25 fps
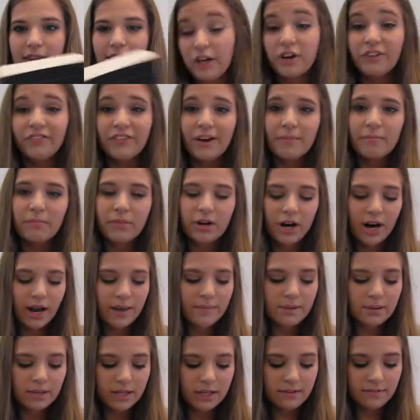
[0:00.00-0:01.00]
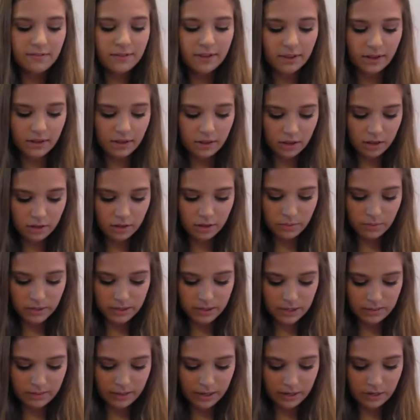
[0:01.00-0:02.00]
November, I believe. I think the third
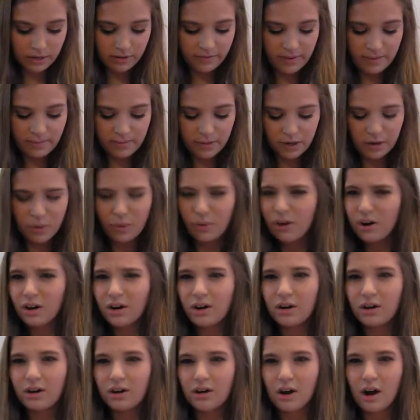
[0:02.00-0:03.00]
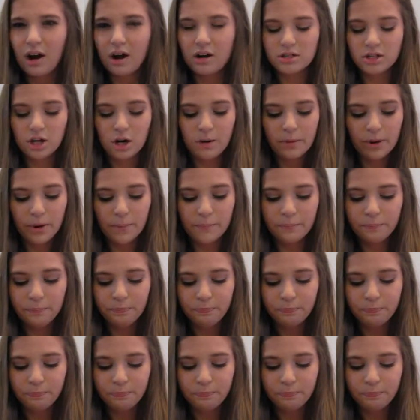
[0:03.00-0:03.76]
one's either November or October.